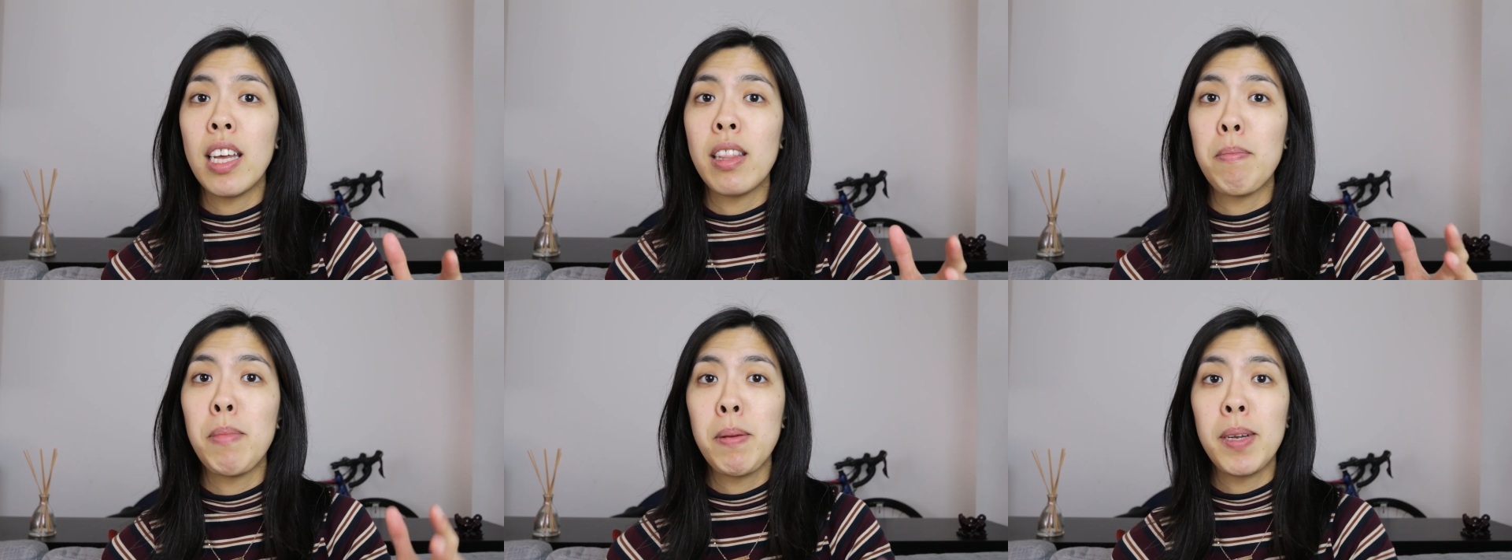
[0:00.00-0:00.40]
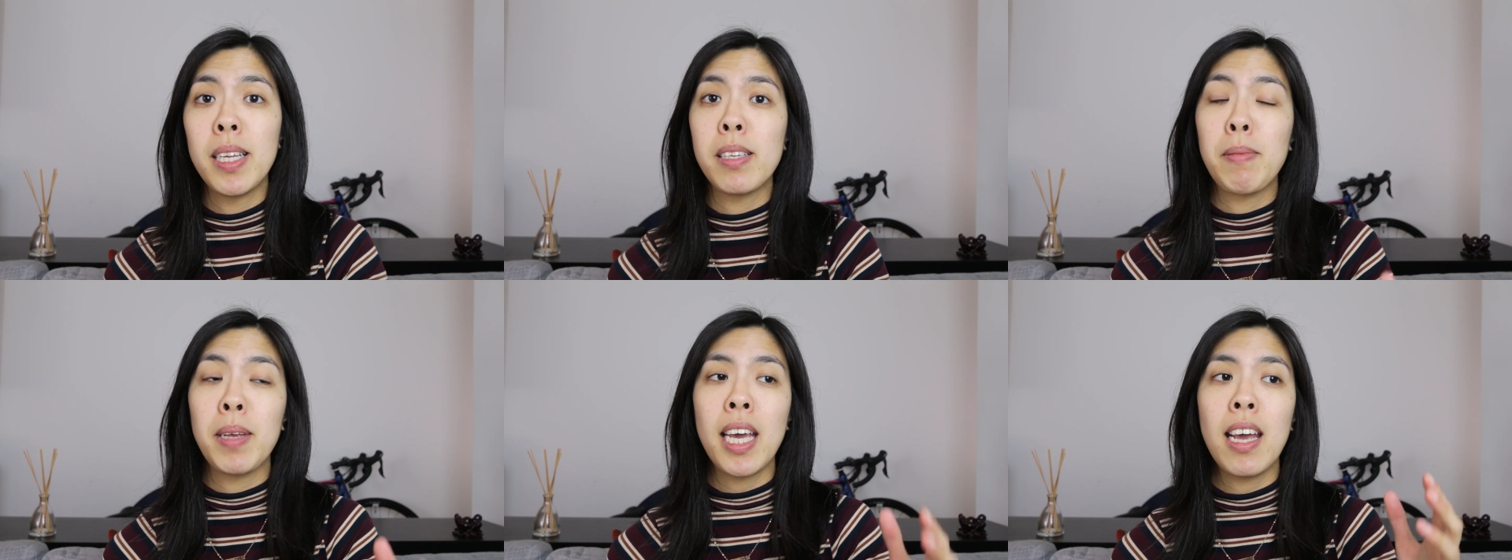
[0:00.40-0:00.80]
in the
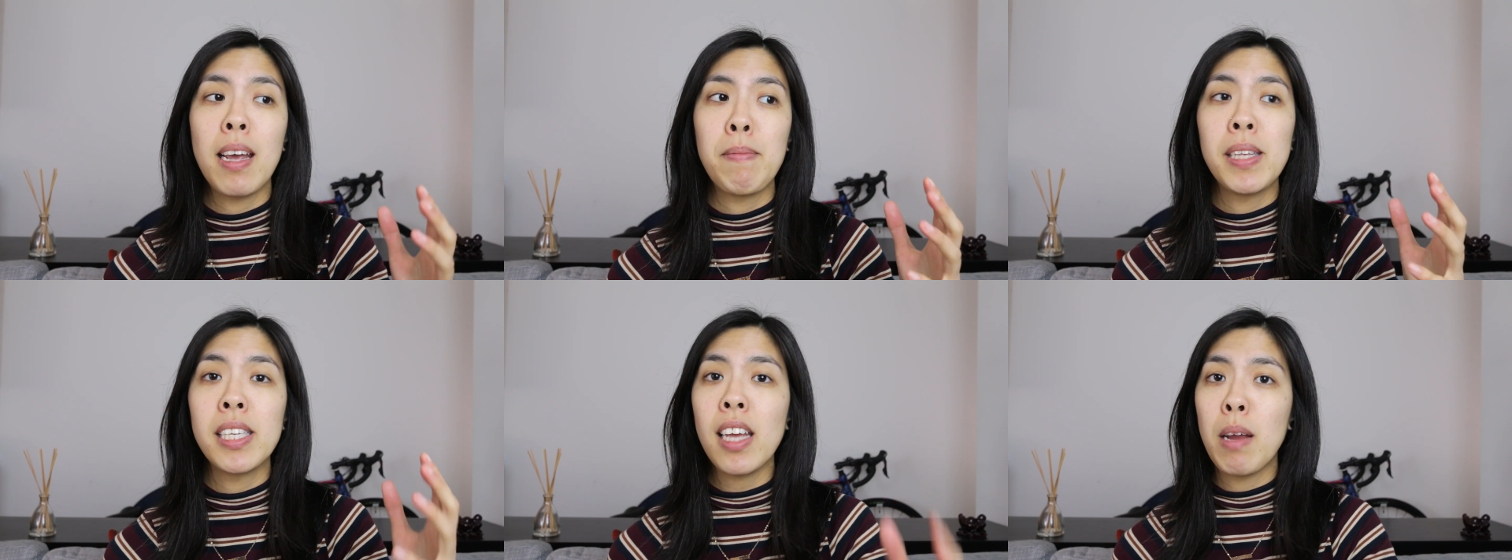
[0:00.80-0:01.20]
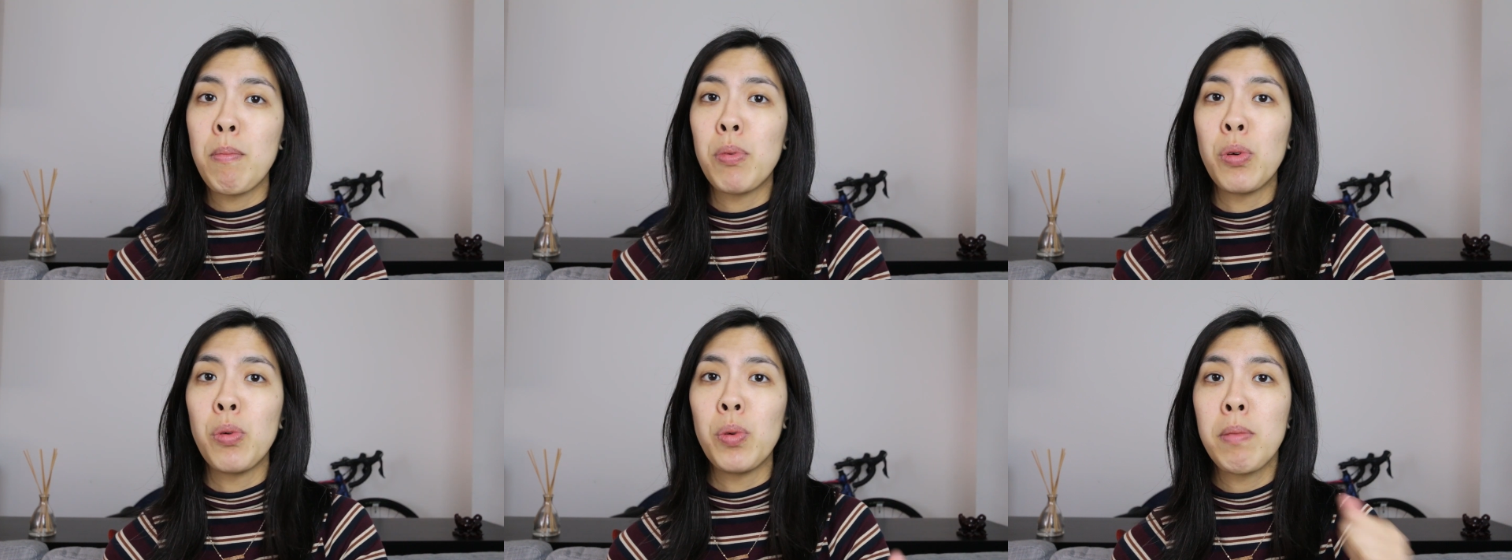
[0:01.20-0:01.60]
minimalism game this
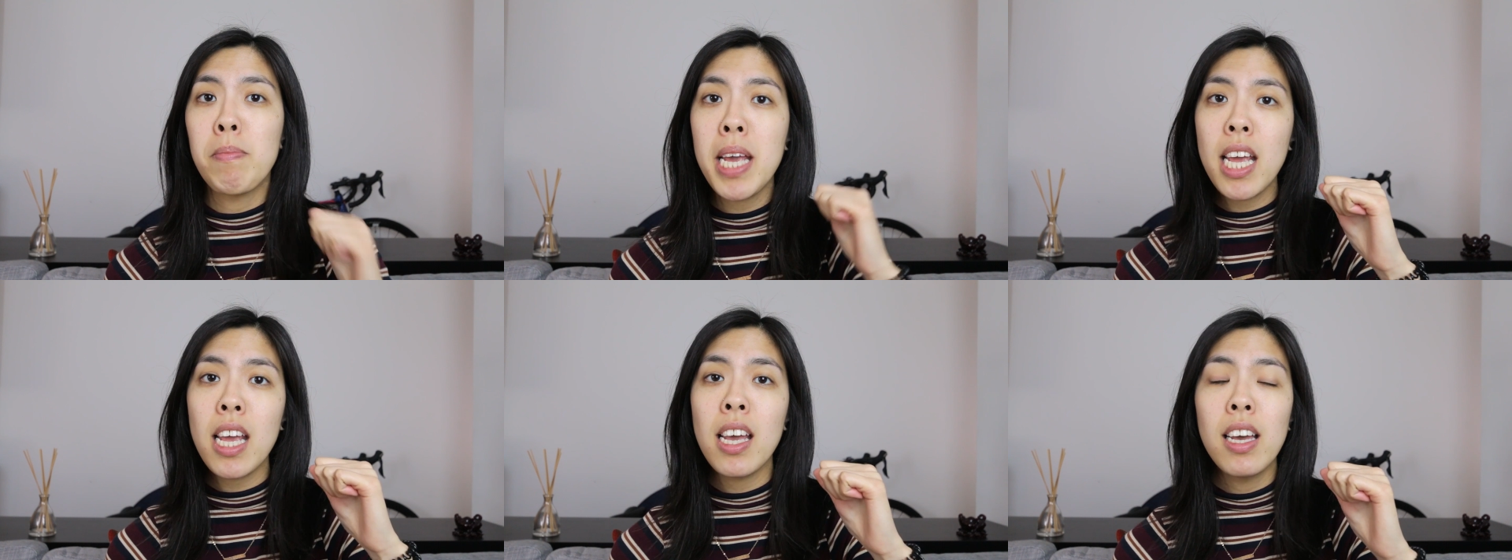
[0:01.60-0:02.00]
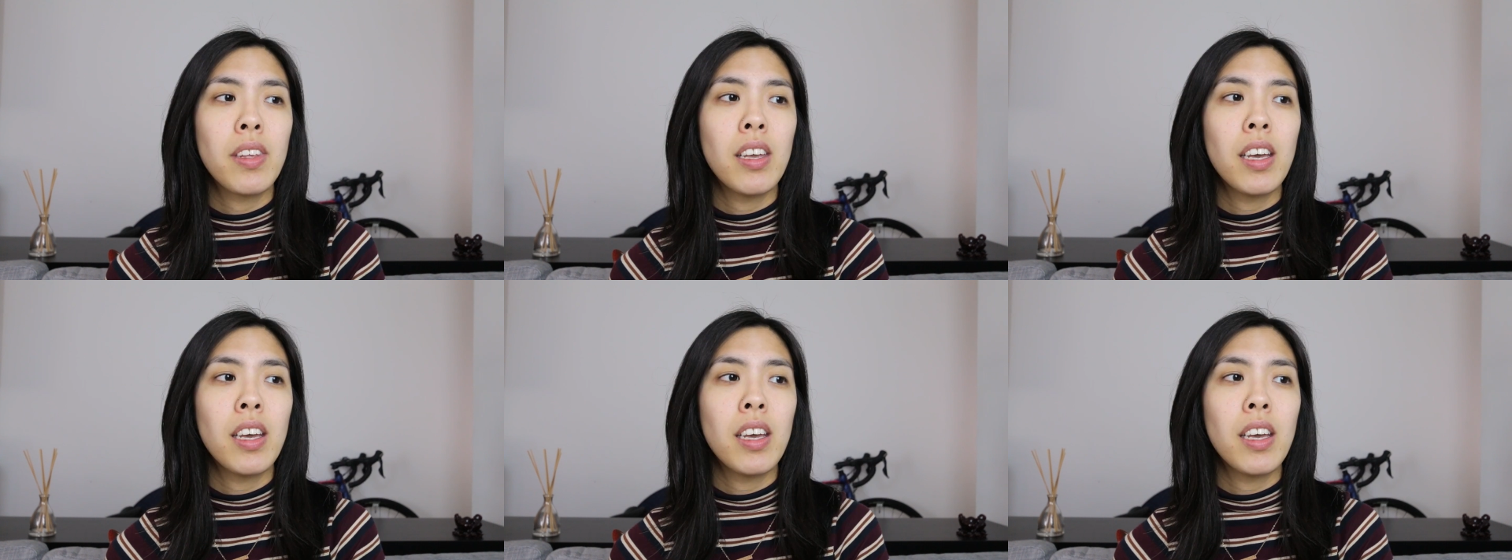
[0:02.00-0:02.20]
April with me,